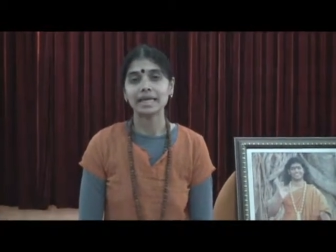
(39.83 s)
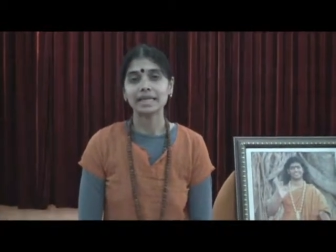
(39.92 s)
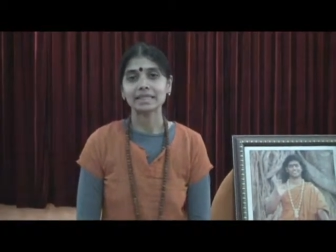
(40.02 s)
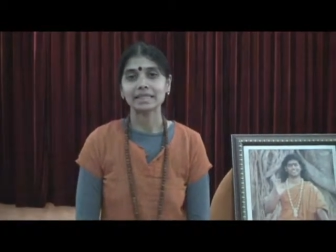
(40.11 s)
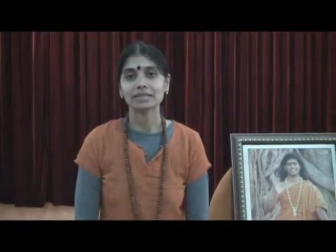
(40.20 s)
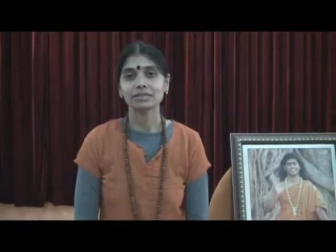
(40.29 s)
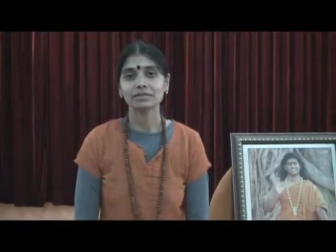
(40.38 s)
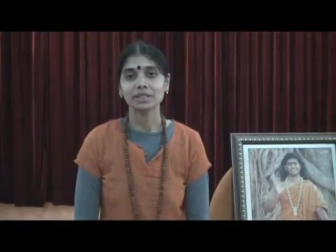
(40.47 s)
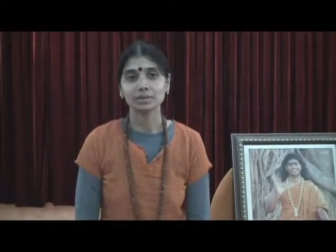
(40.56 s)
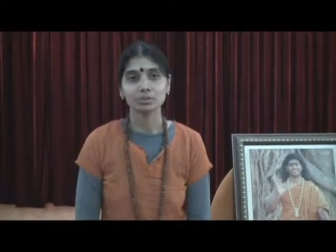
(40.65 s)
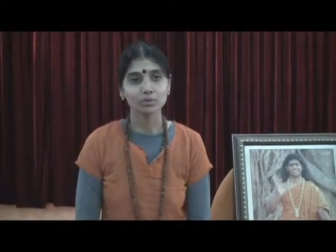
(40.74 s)
And then
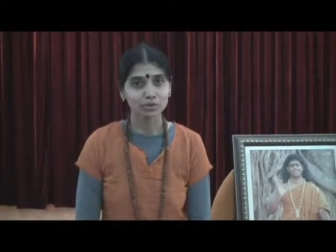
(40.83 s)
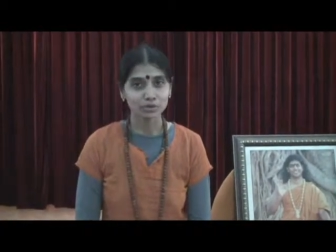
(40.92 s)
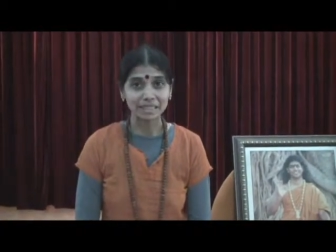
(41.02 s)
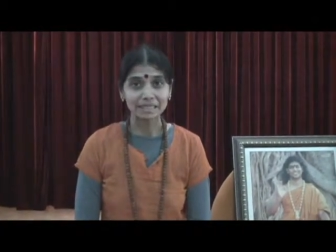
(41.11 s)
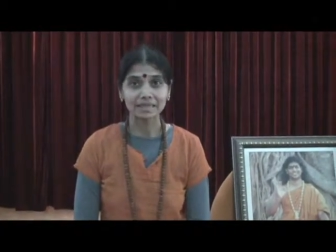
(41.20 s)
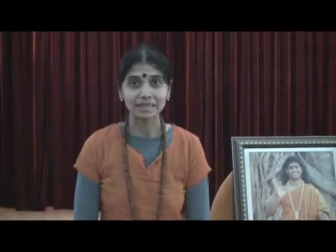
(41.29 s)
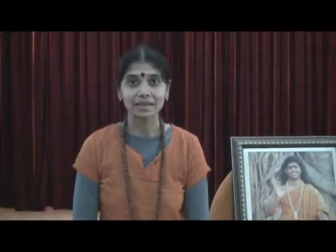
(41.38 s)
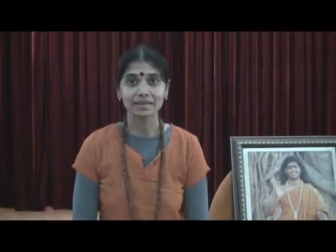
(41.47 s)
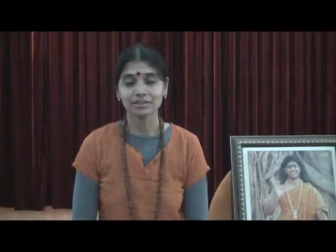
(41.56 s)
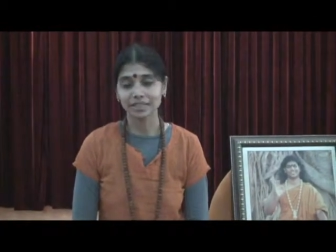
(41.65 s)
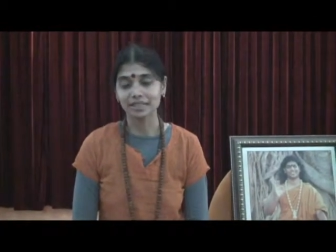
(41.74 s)
we moved to
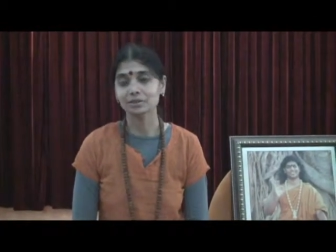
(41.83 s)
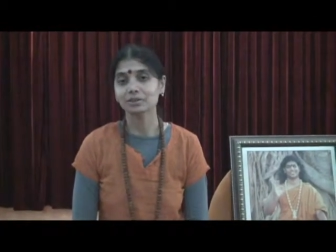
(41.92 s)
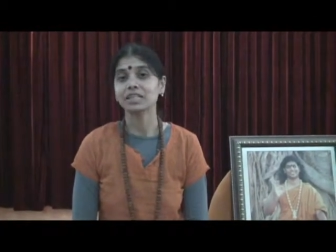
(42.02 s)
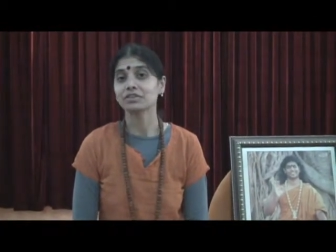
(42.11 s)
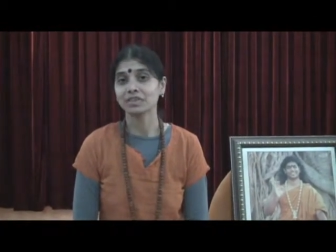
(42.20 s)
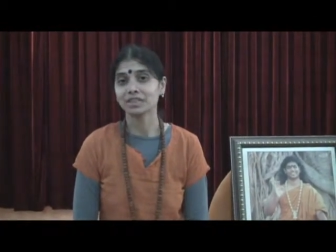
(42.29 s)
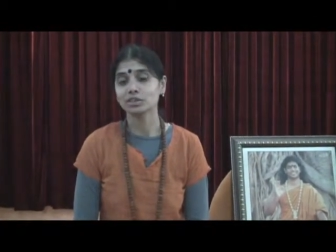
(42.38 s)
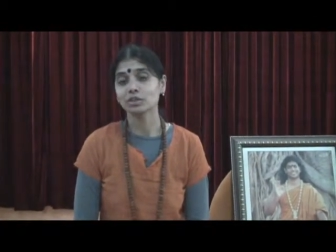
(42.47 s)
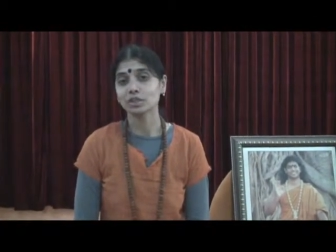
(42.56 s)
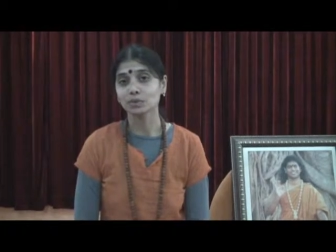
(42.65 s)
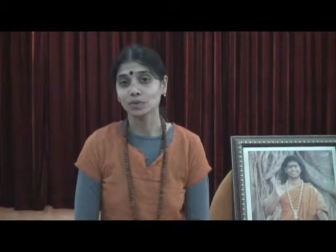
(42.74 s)
India, tried to see if it is
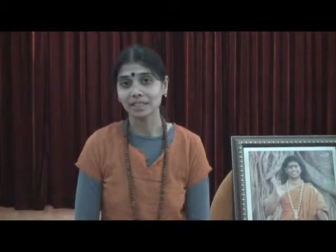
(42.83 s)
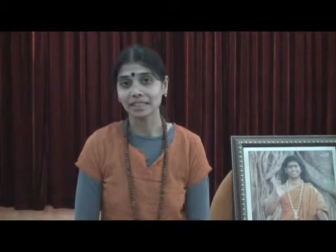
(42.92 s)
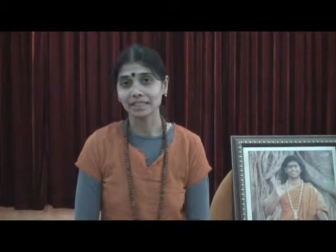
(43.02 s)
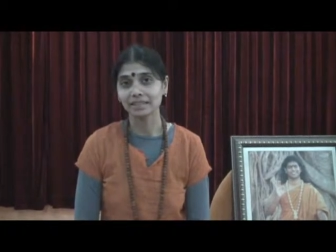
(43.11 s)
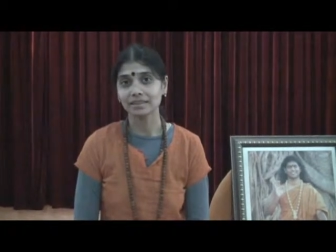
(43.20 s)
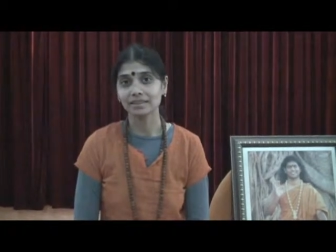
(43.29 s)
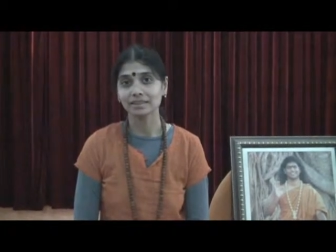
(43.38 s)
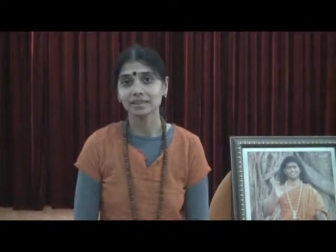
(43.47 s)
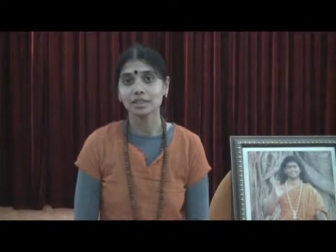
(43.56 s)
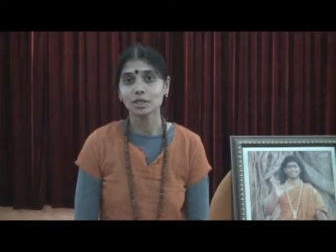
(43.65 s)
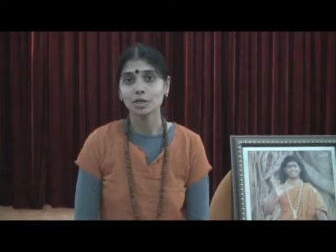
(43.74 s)
going to work
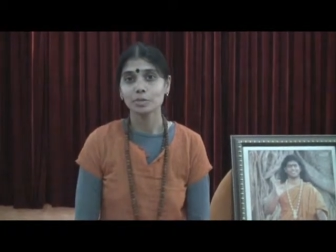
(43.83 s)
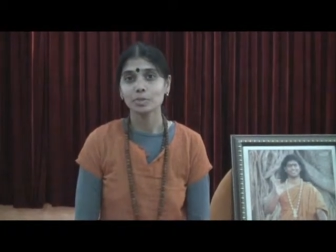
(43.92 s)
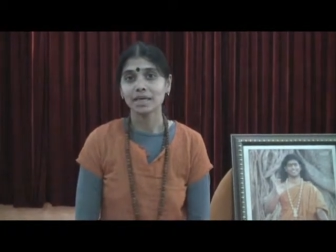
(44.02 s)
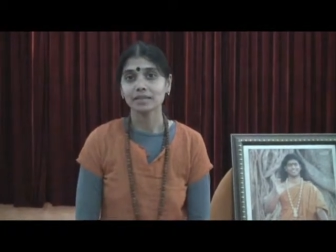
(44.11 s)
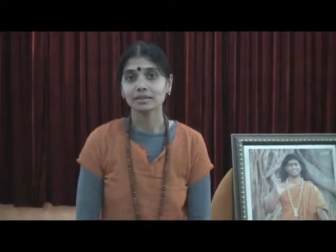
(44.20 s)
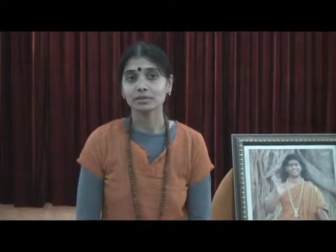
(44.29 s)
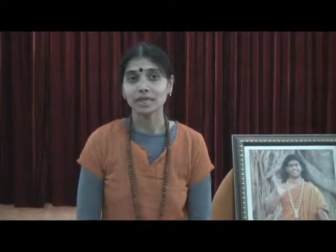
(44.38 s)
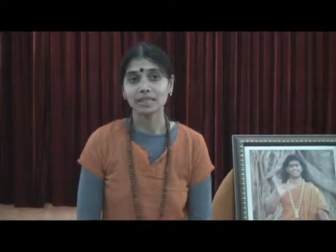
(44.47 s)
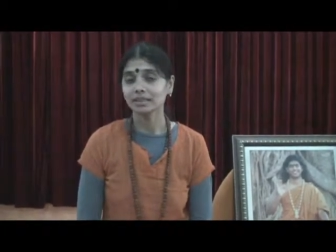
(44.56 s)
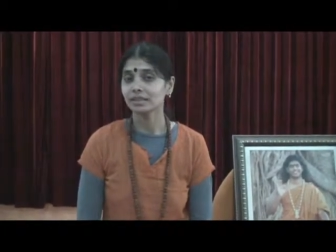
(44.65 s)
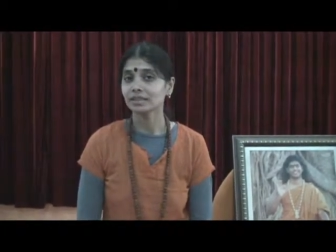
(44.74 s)
here. But
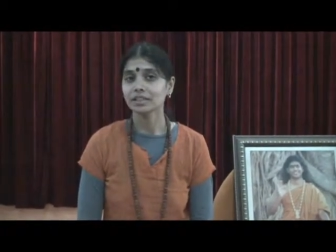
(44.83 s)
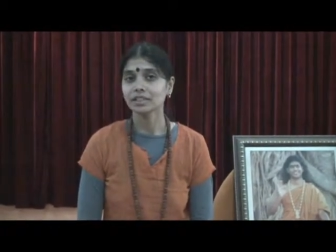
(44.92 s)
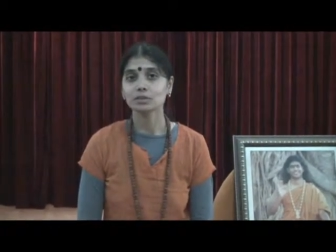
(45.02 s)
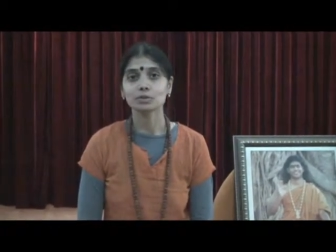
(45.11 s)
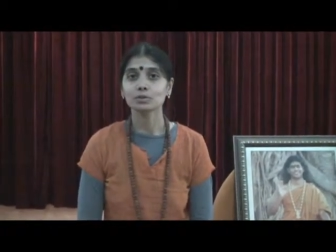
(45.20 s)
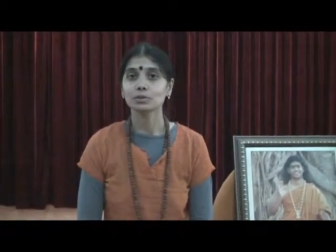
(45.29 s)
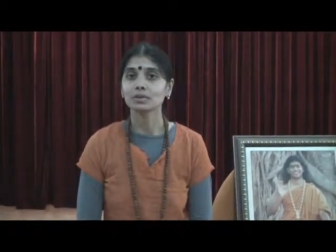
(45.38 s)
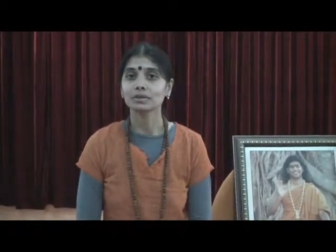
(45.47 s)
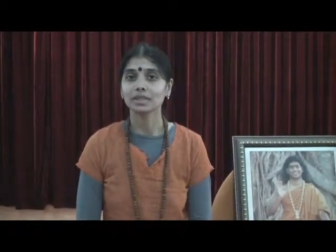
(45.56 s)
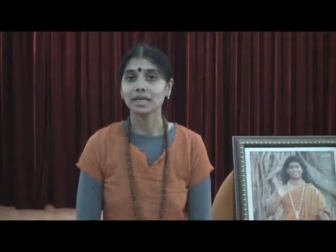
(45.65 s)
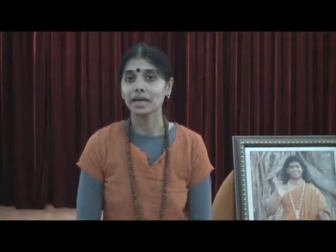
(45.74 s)
1 year in the school,
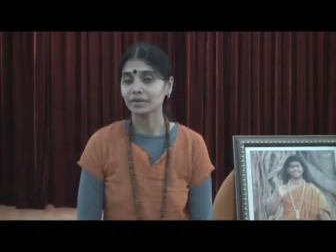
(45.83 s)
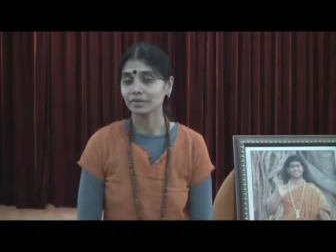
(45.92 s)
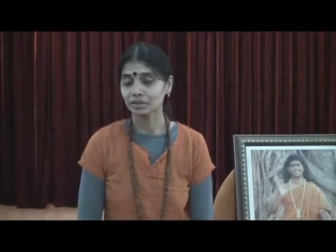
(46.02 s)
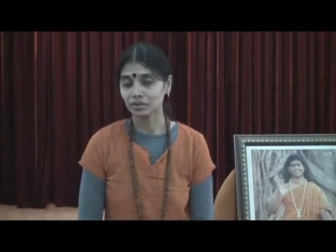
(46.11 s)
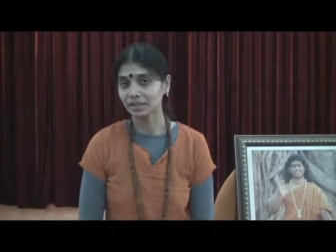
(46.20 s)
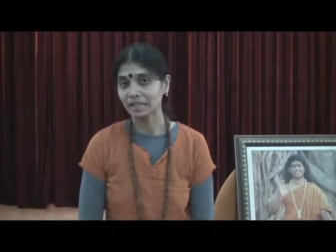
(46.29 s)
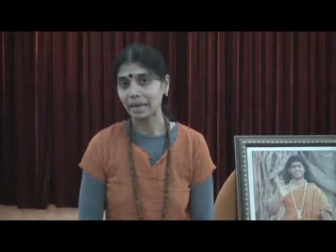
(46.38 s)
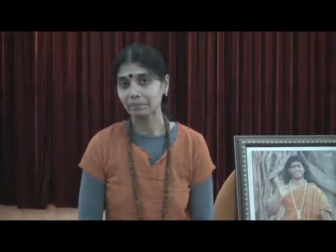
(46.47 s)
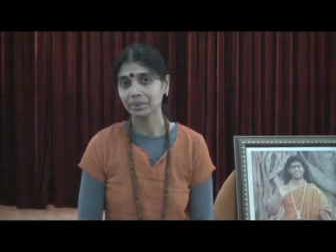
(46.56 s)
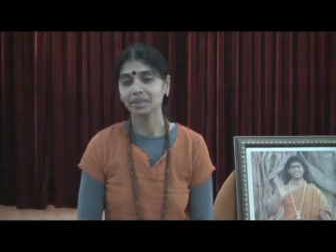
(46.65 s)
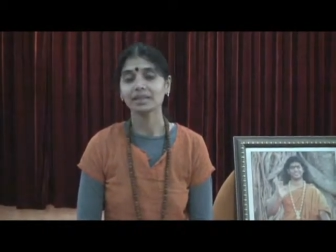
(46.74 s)
I was not
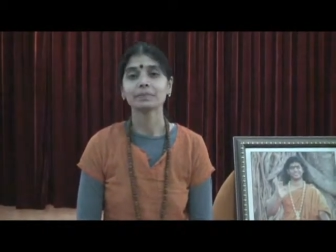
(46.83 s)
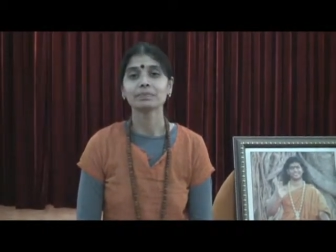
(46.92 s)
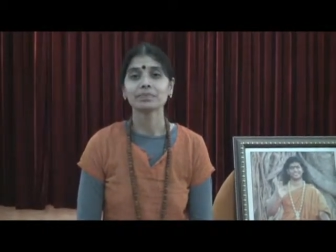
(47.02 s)
happy.